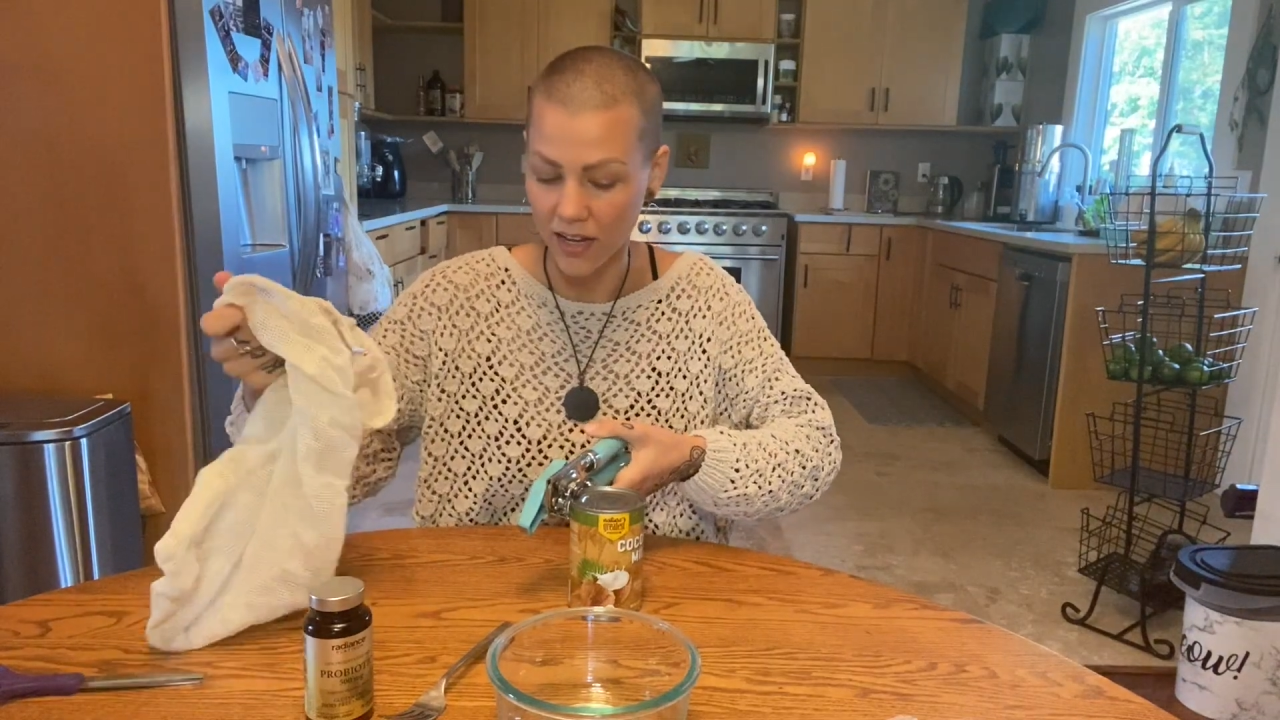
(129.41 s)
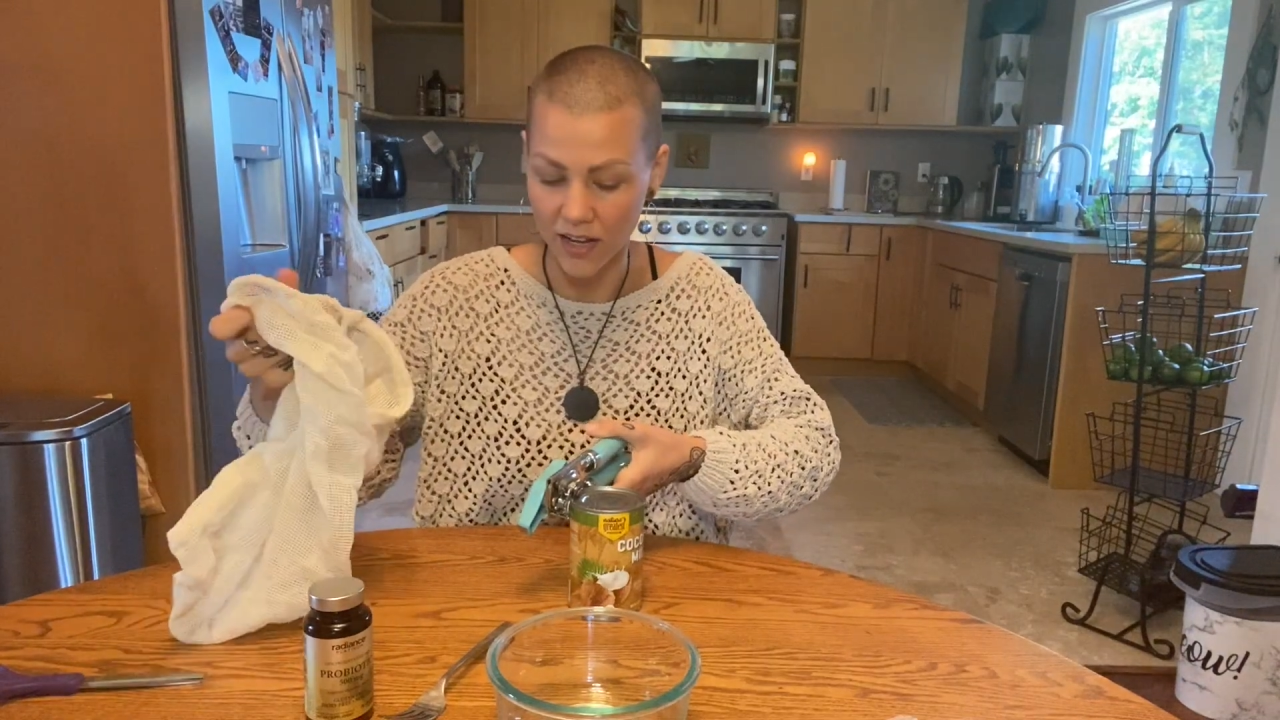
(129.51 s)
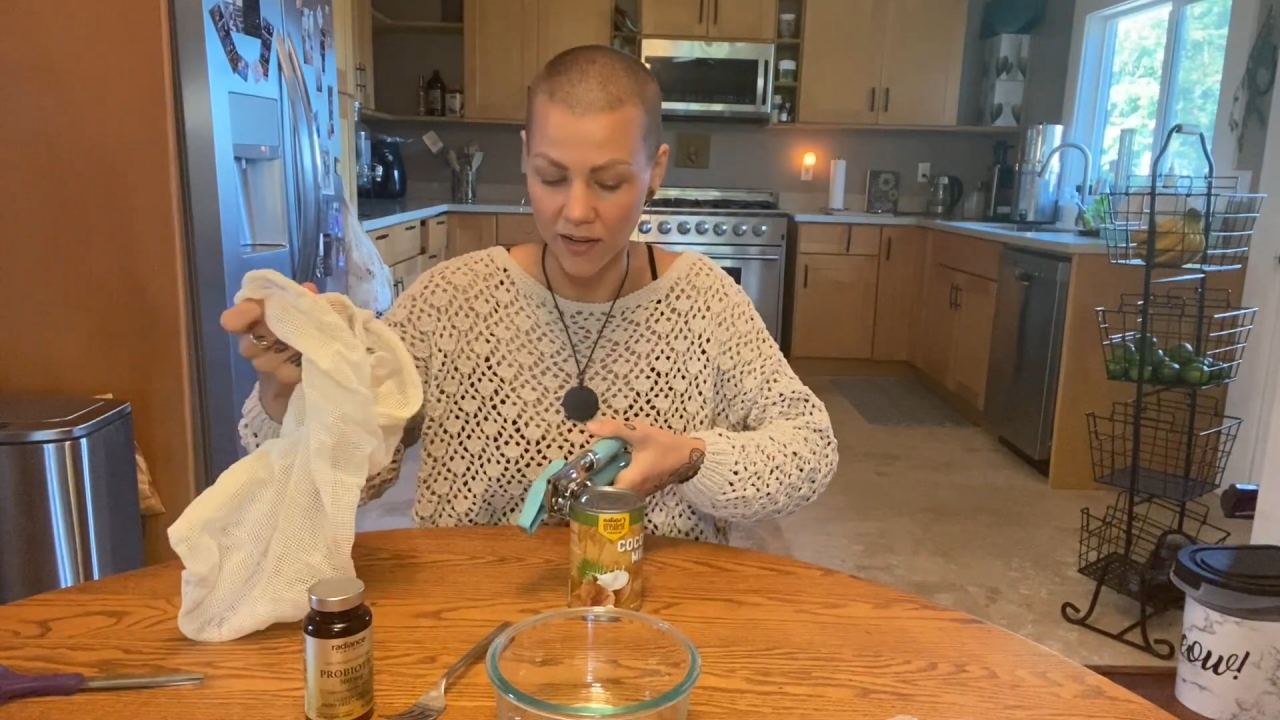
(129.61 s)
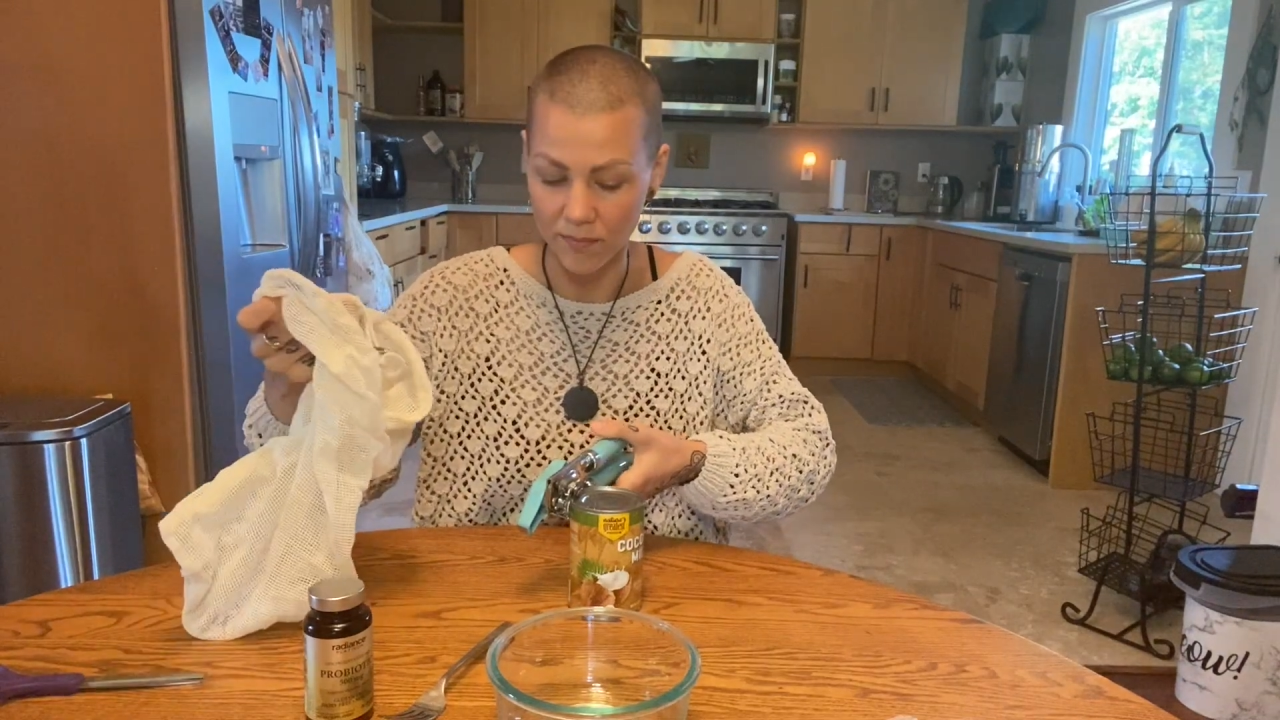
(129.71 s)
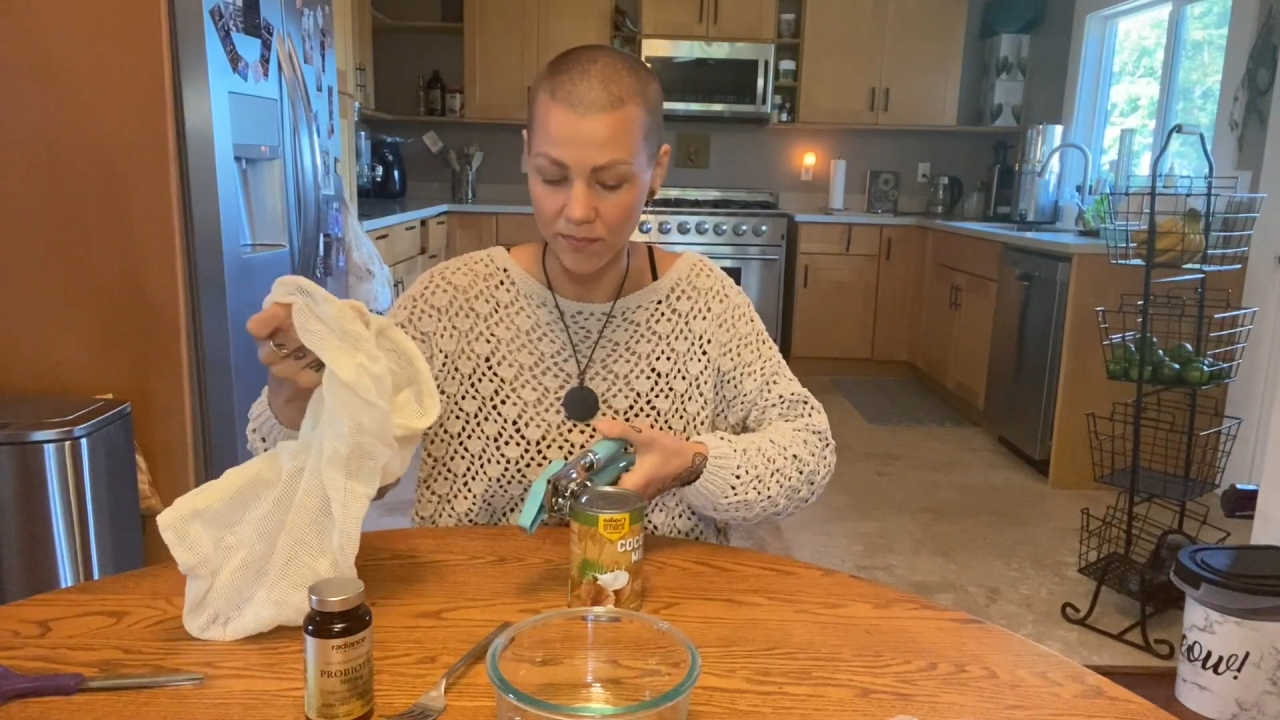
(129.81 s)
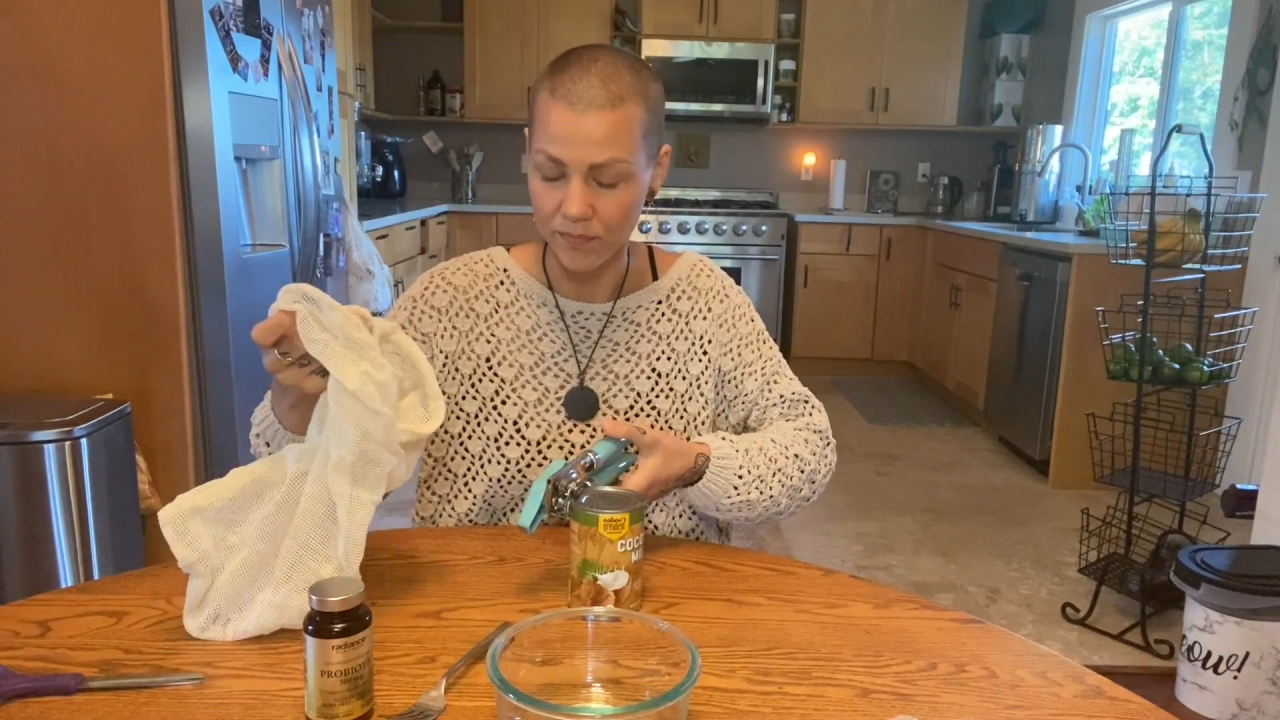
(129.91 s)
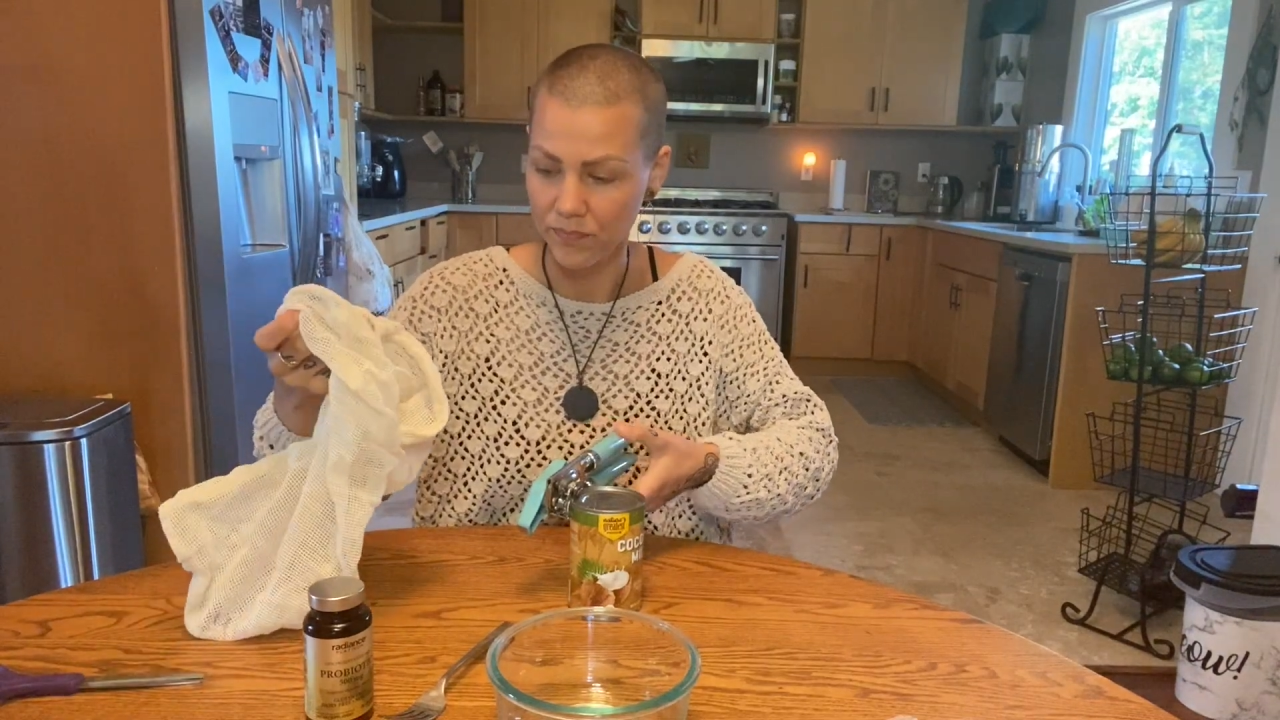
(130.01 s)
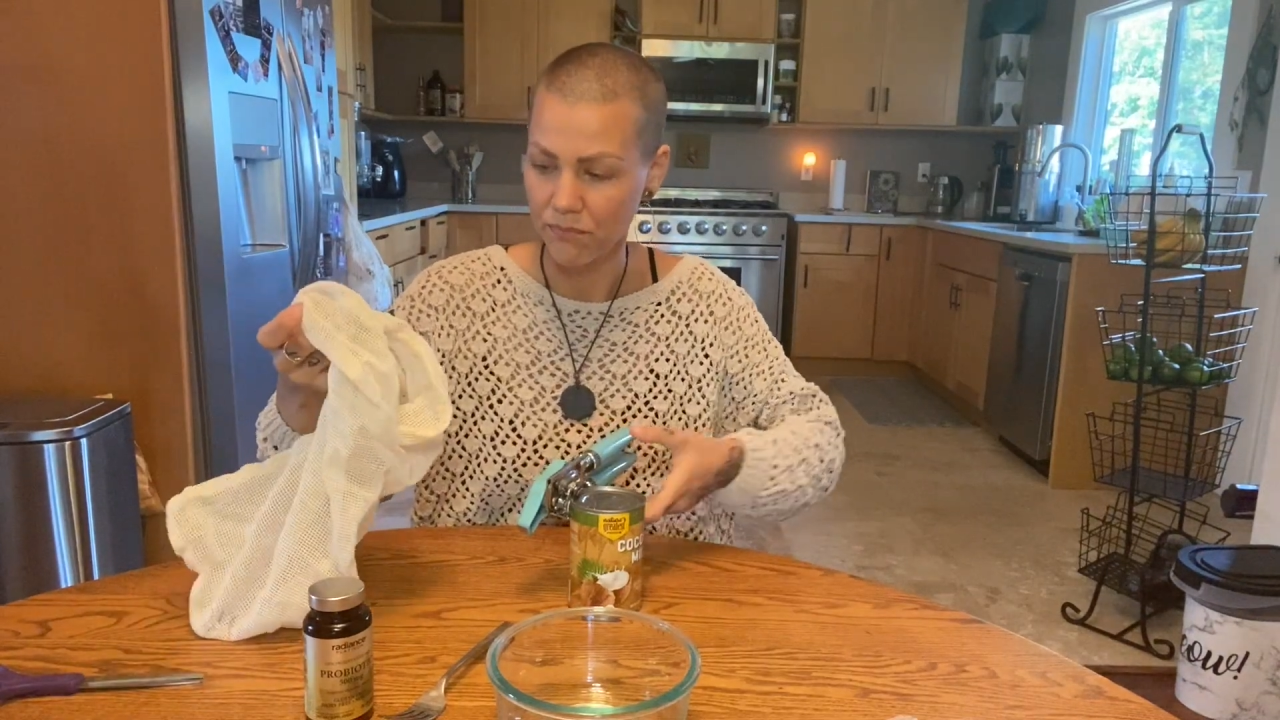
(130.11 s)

um,